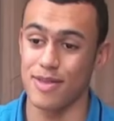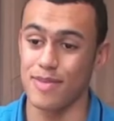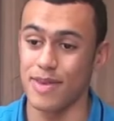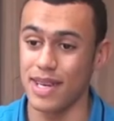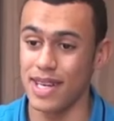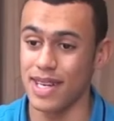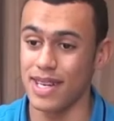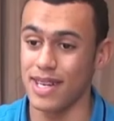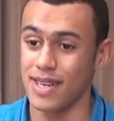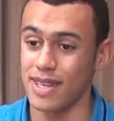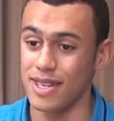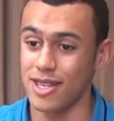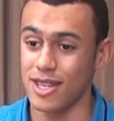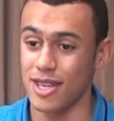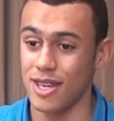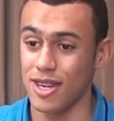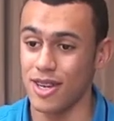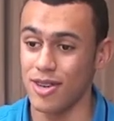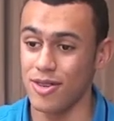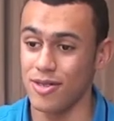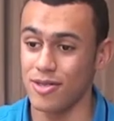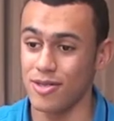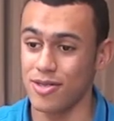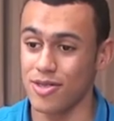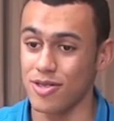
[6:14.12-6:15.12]
I mean, as
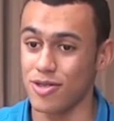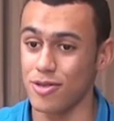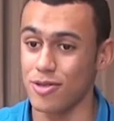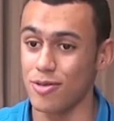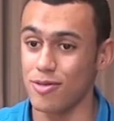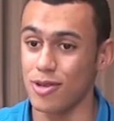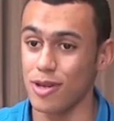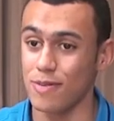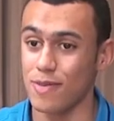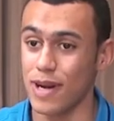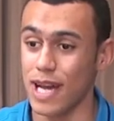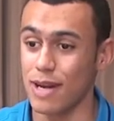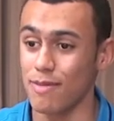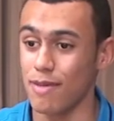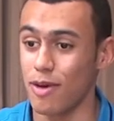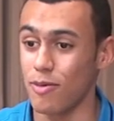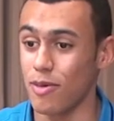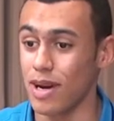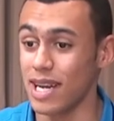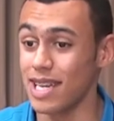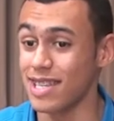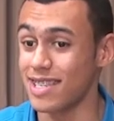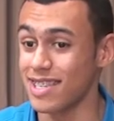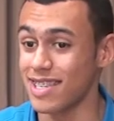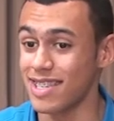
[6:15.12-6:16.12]
long as the school and pay my
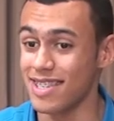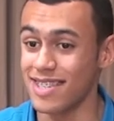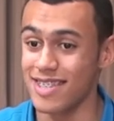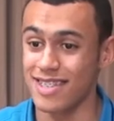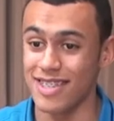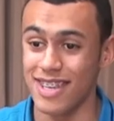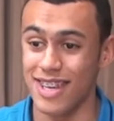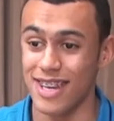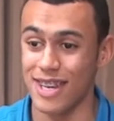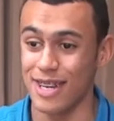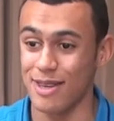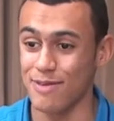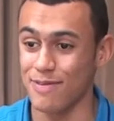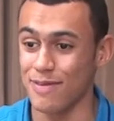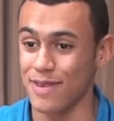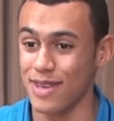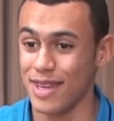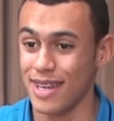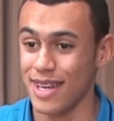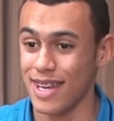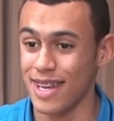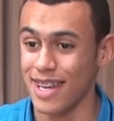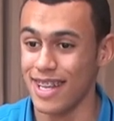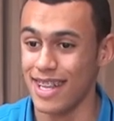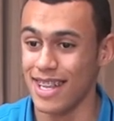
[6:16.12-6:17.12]
wages,
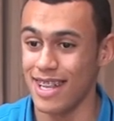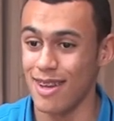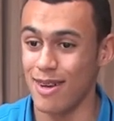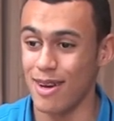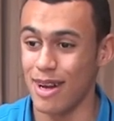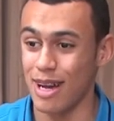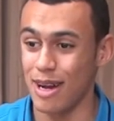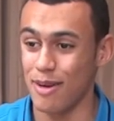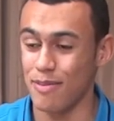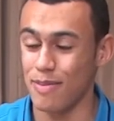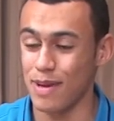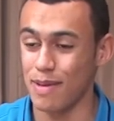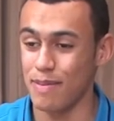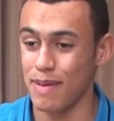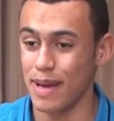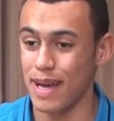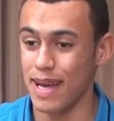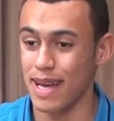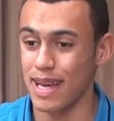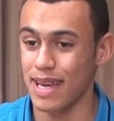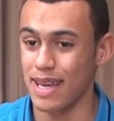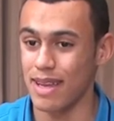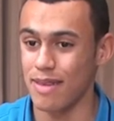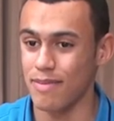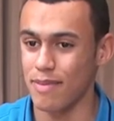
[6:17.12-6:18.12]
I'll be
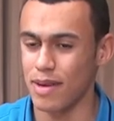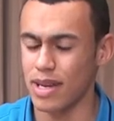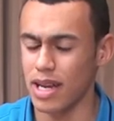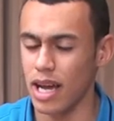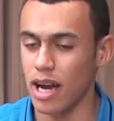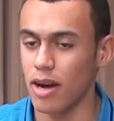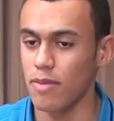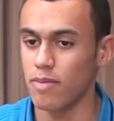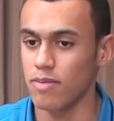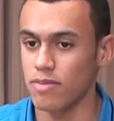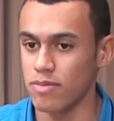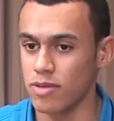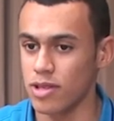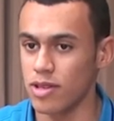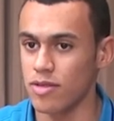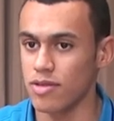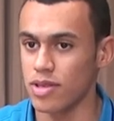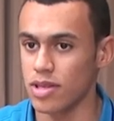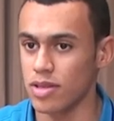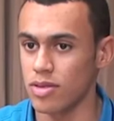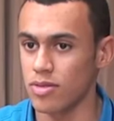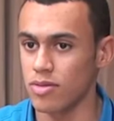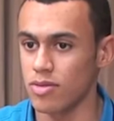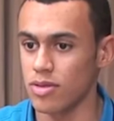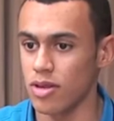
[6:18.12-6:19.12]
back. But now,
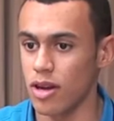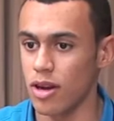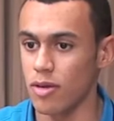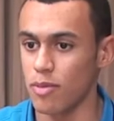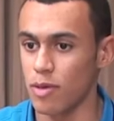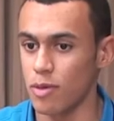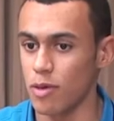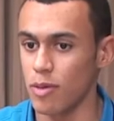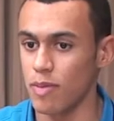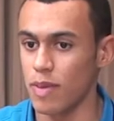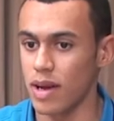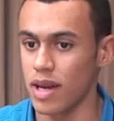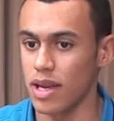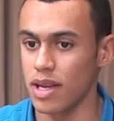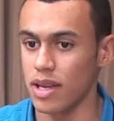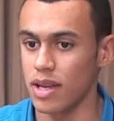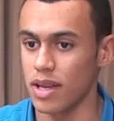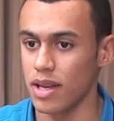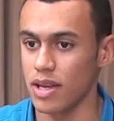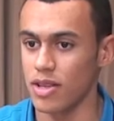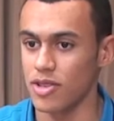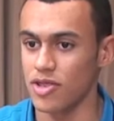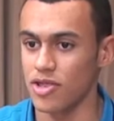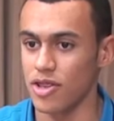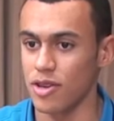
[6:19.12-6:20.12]
seriously, talk about, I'll be back
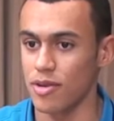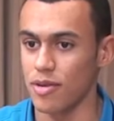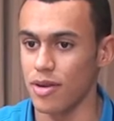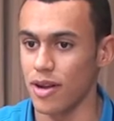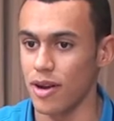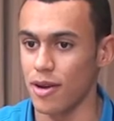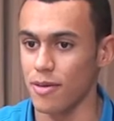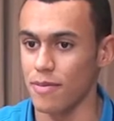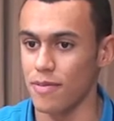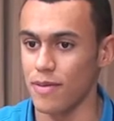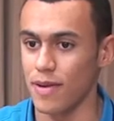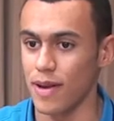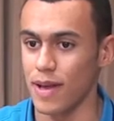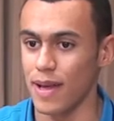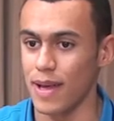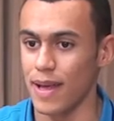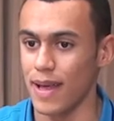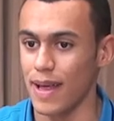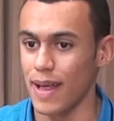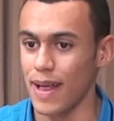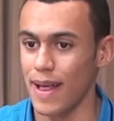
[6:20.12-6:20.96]
in June, hopefully.